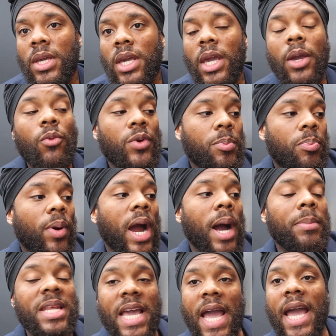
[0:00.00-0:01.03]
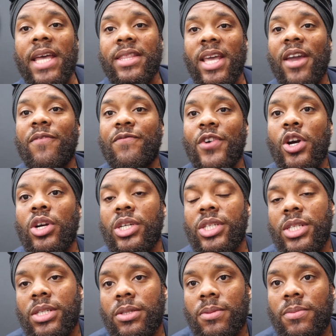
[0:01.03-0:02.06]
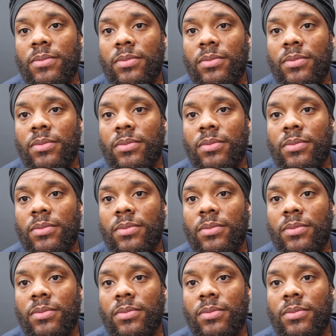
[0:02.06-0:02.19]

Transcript: And we probably had that first.